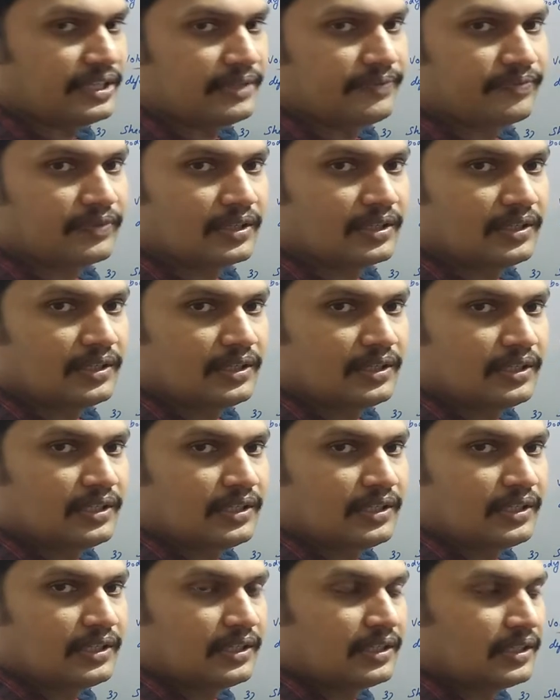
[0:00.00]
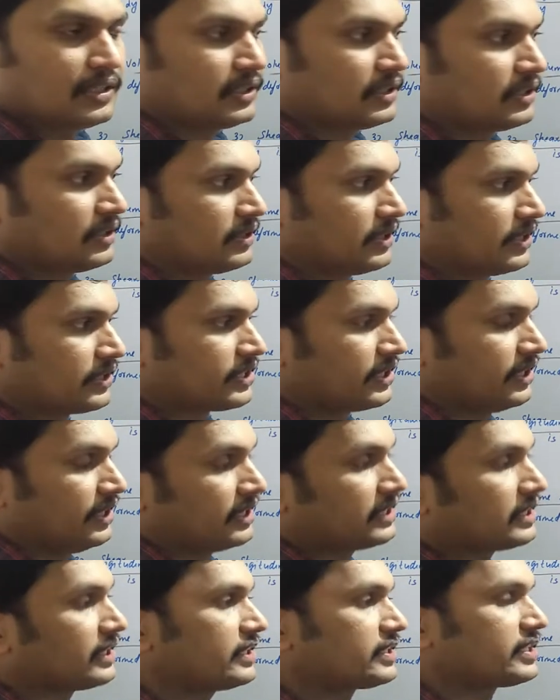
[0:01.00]
V, there is a
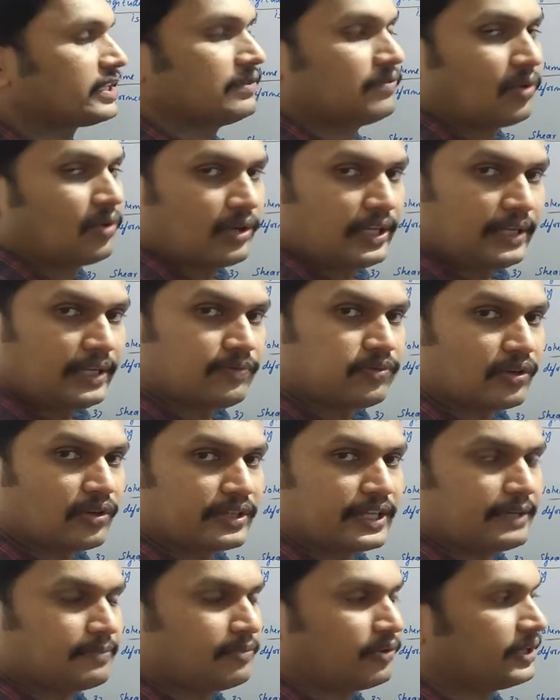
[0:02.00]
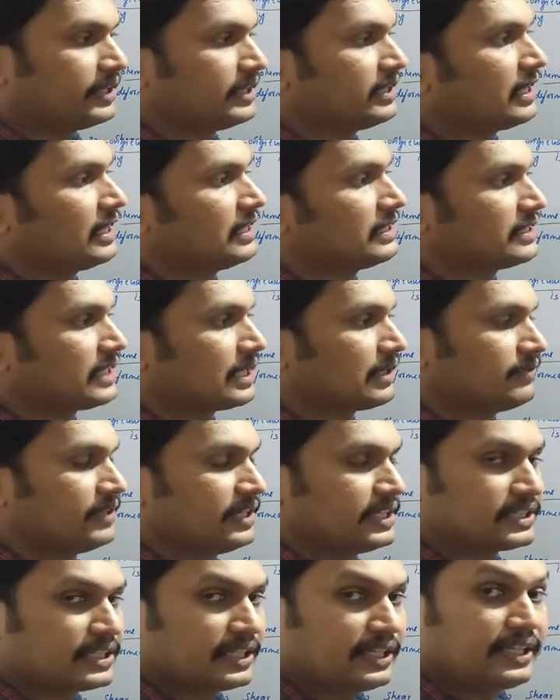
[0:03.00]
decrease in volume for that body. Delta
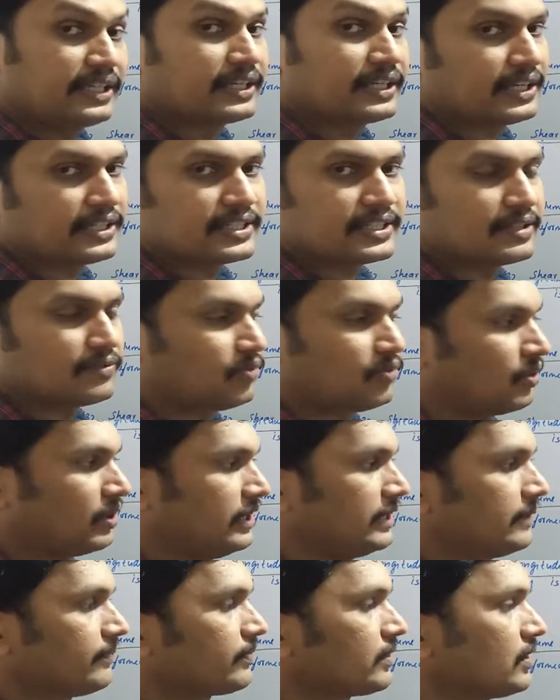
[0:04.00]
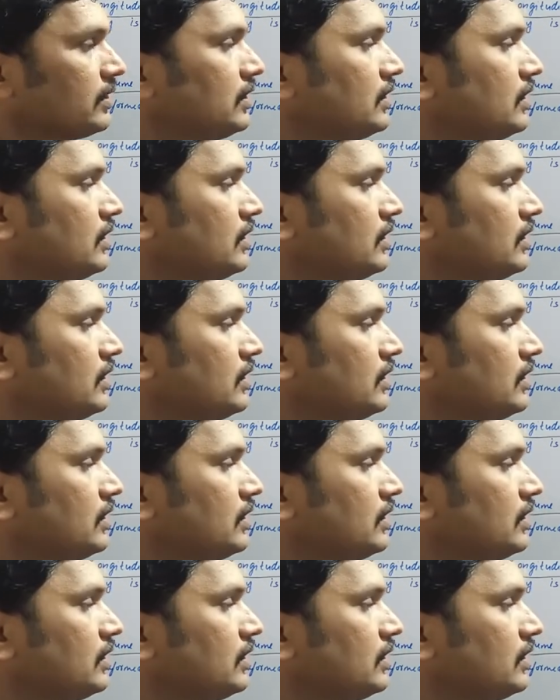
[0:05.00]
V is the decrease in volume.